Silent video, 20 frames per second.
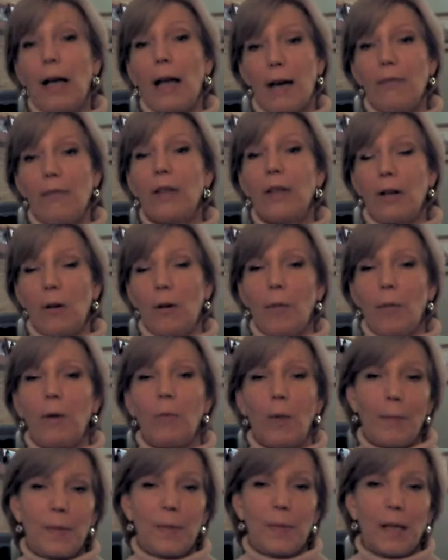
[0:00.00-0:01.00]
have that on my
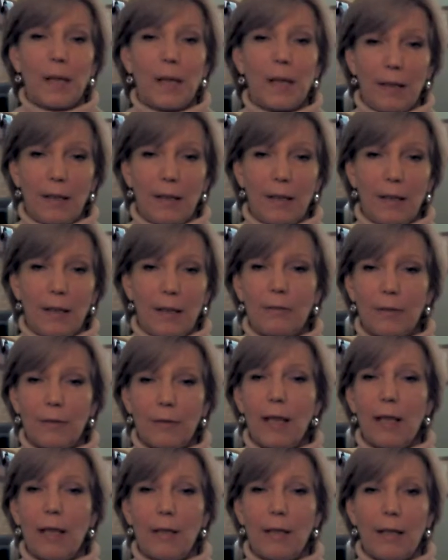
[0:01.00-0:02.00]
website. Yeah,
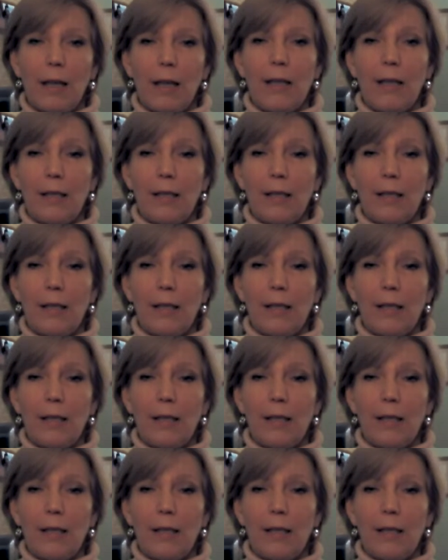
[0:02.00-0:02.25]
and and